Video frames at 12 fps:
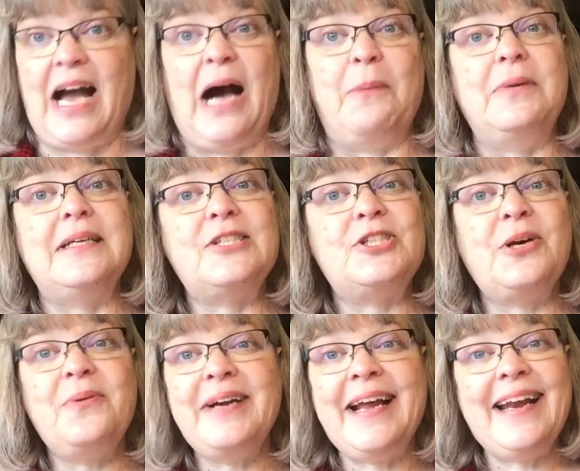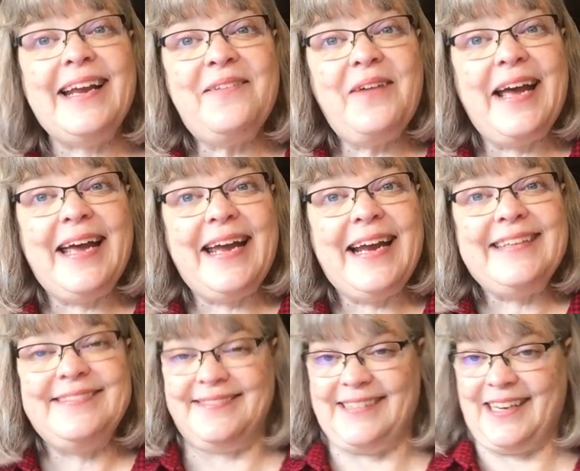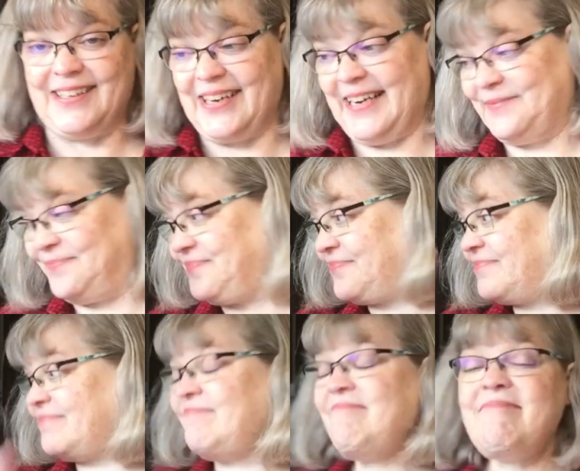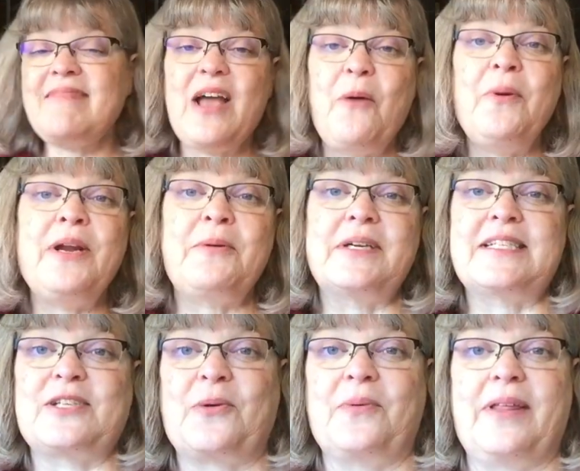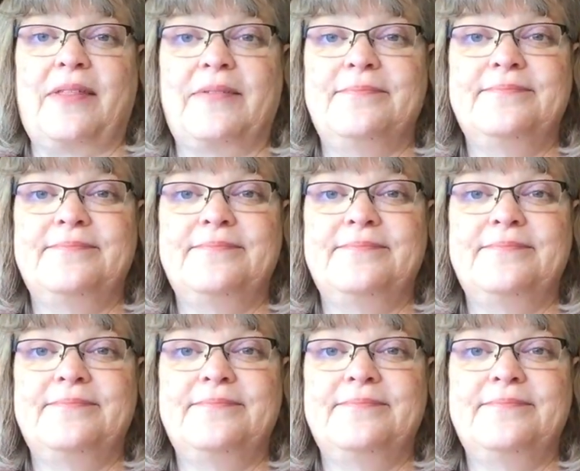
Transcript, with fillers: I'm gonna show it anyway. All right, what do you wanna start with?